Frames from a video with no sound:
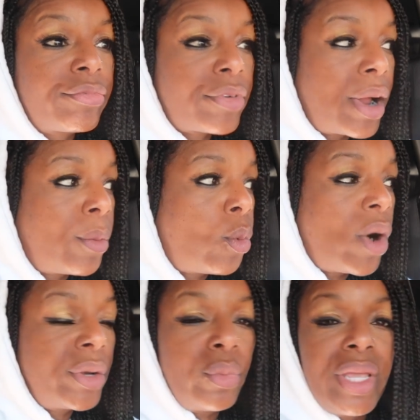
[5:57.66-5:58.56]
from
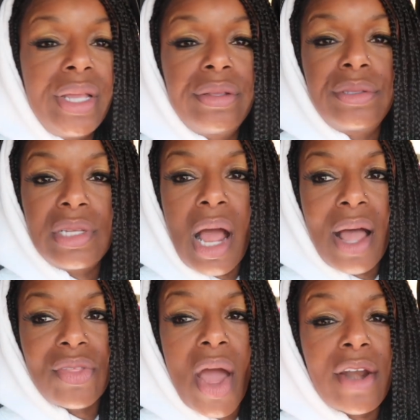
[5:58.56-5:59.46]
one week to the
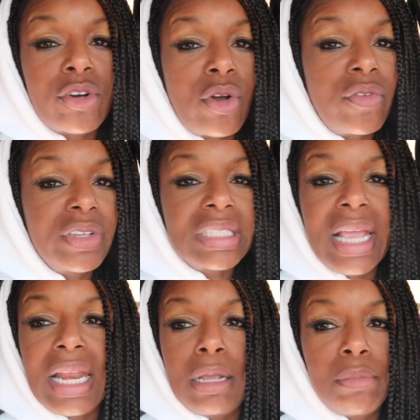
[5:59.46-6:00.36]
other. I don't know if it's
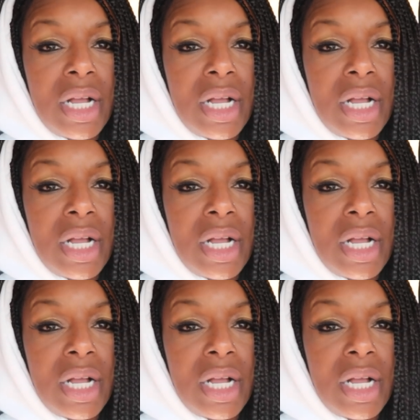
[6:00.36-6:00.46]
gaining